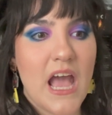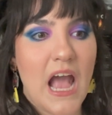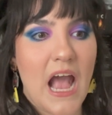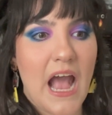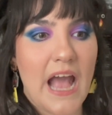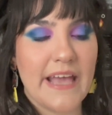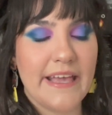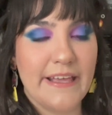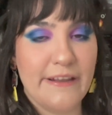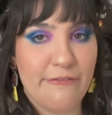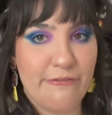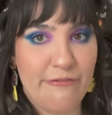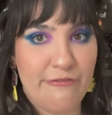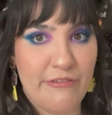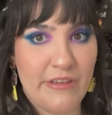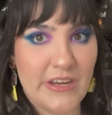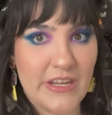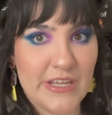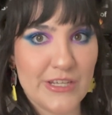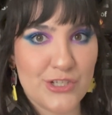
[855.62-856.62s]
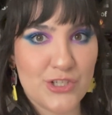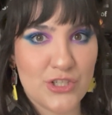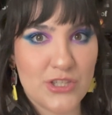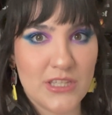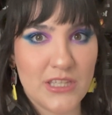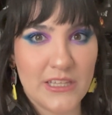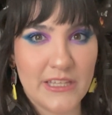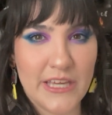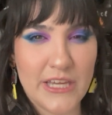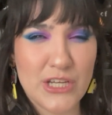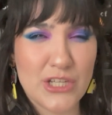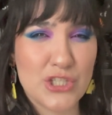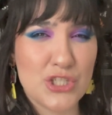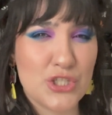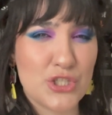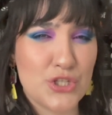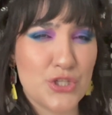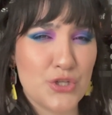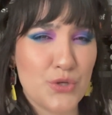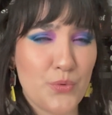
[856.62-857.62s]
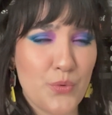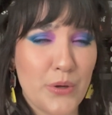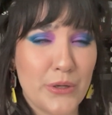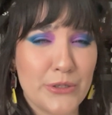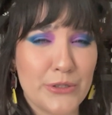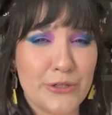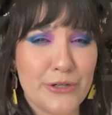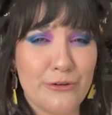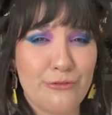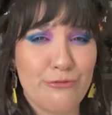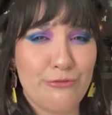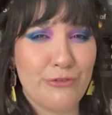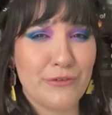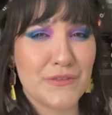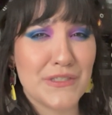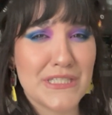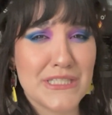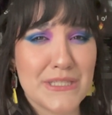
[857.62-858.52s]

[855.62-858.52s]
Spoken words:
I can finish the like 250